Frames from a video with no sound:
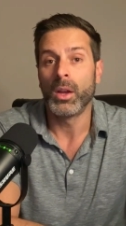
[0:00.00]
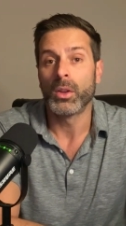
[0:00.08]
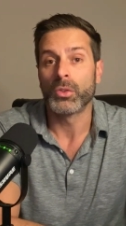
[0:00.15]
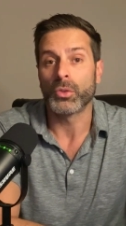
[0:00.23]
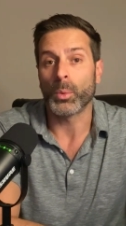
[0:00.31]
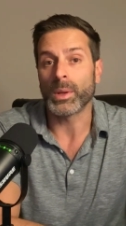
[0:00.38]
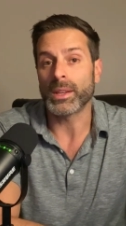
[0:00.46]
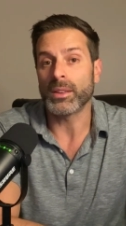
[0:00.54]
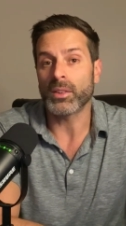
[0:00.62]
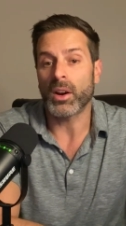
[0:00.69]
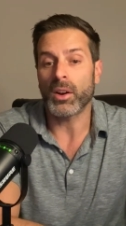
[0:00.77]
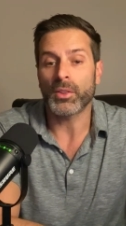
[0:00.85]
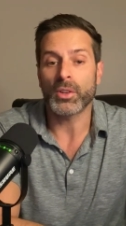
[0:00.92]
So, what these
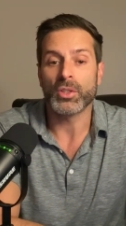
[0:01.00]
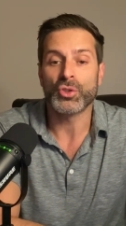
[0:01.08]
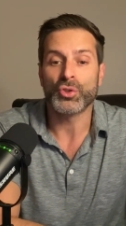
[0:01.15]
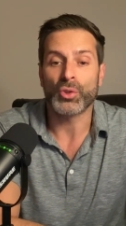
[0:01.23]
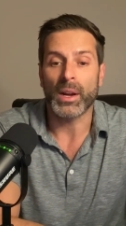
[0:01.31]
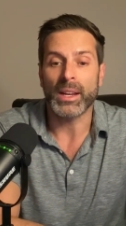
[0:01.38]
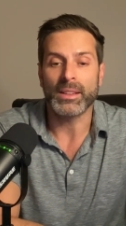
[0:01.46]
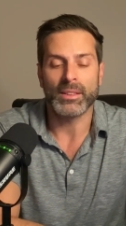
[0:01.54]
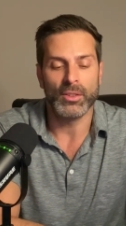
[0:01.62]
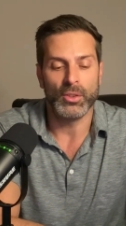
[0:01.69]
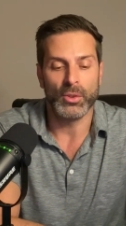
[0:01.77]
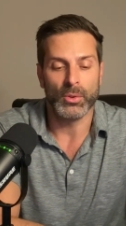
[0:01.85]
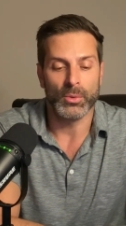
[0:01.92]
authors tried to
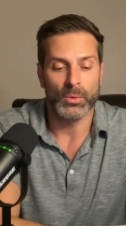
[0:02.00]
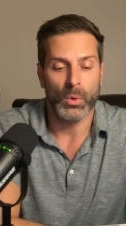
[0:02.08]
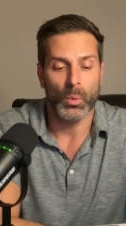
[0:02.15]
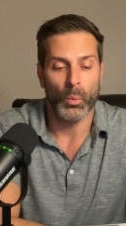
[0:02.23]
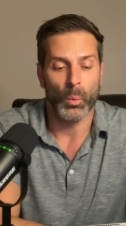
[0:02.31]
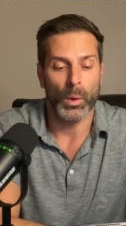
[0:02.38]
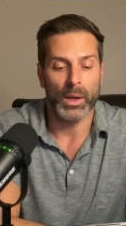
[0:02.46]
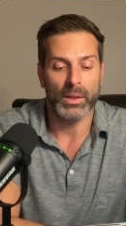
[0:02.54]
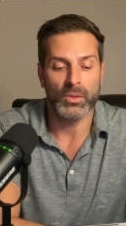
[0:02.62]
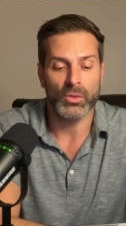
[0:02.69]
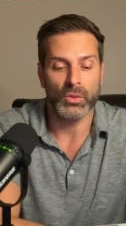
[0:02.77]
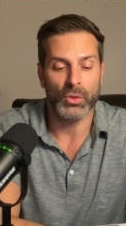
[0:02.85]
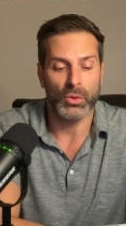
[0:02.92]
do
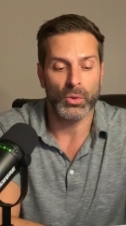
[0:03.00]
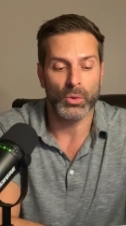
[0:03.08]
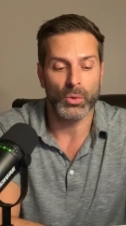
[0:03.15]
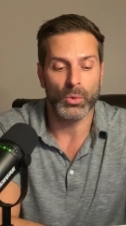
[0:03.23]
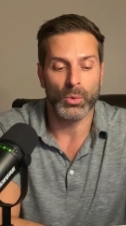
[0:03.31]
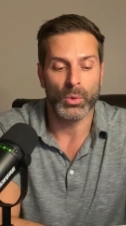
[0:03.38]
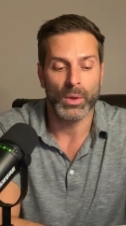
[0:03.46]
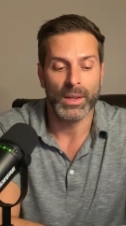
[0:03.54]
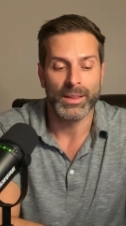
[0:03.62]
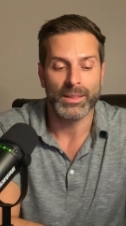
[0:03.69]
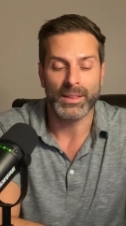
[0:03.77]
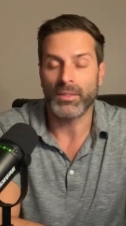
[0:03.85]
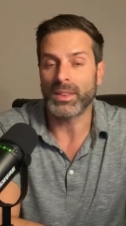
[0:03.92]
was to
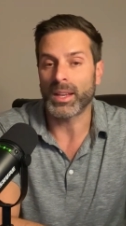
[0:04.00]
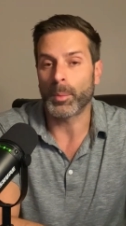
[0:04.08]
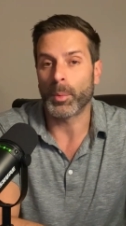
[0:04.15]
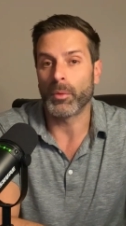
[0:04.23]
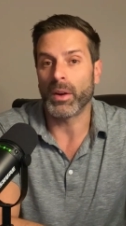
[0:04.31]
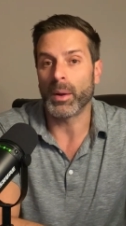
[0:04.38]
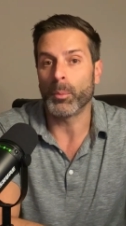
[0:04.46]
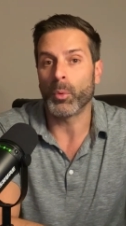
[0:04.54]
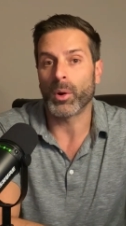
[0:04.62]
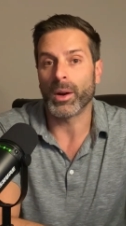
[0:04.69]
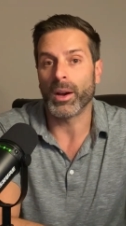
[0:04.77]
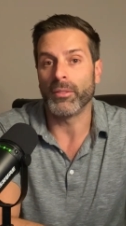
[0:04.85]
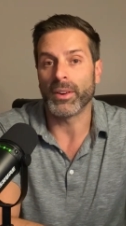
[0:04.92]
see if they could provide
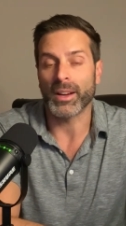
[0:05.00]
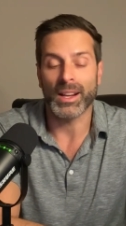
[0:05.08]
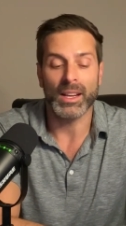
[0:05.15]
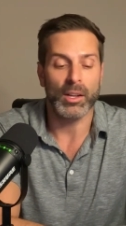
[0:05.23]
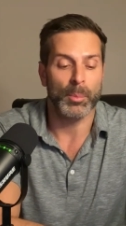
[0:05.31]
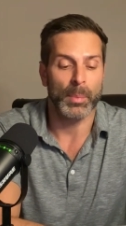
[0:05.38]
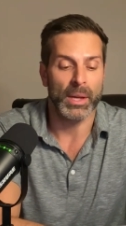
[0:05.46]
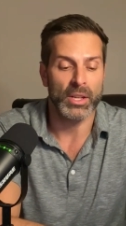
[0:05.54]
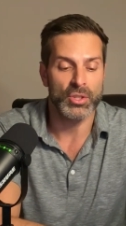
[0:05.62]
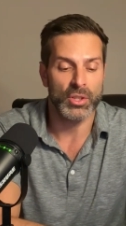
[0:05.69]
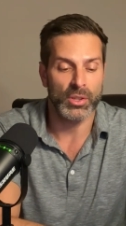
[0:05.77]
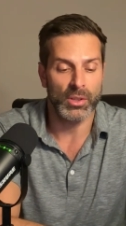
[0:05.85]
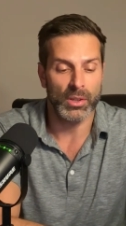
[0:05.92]
more of a clear
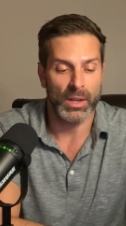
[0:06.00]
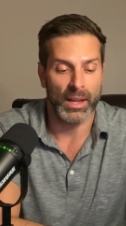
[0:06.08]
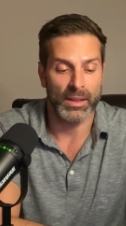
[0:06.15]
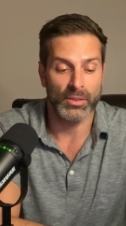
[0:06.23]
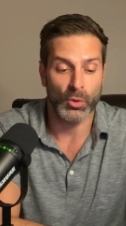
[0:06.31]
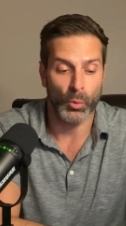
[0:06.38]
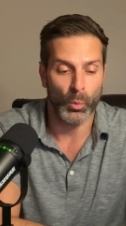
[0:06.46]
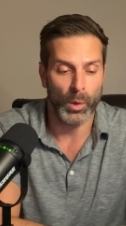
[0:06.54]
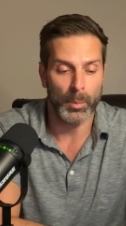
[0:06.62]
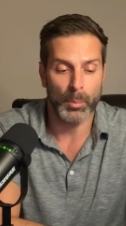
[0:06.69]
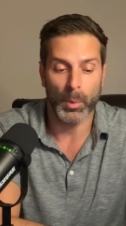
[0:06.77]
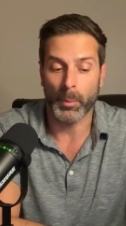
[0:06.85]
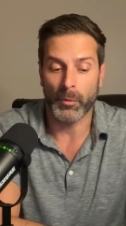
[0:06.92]
picture as to
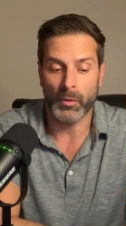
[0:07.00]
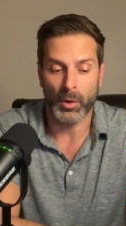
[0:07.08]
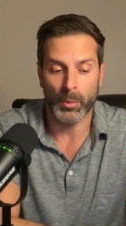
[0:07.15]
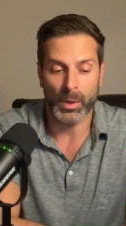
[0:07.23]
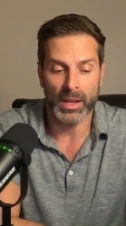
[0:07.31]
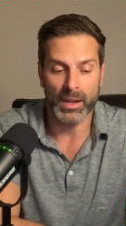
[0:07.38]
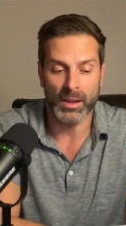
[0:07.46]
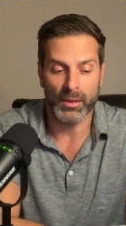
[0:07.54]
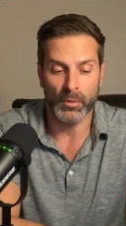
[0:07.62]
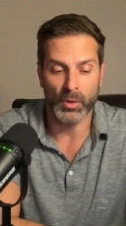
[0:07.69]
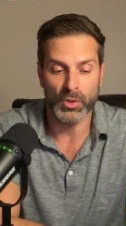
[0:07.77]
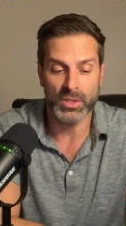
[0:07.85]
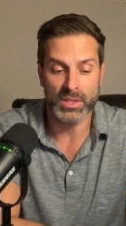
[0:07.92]
what propofol related
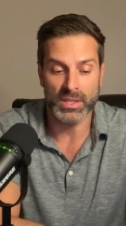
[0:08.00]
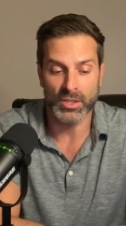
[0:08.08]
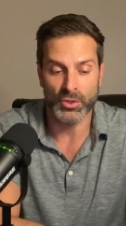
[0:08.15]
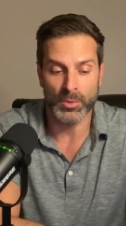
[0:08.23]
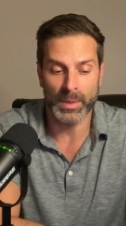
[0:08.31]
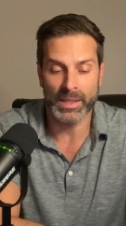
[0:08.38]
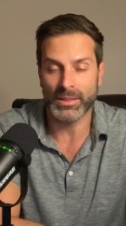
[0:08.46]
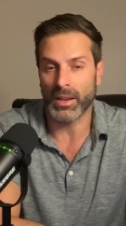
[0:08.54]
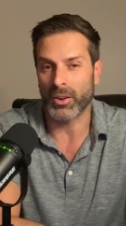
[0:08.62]
infusion syndrome is.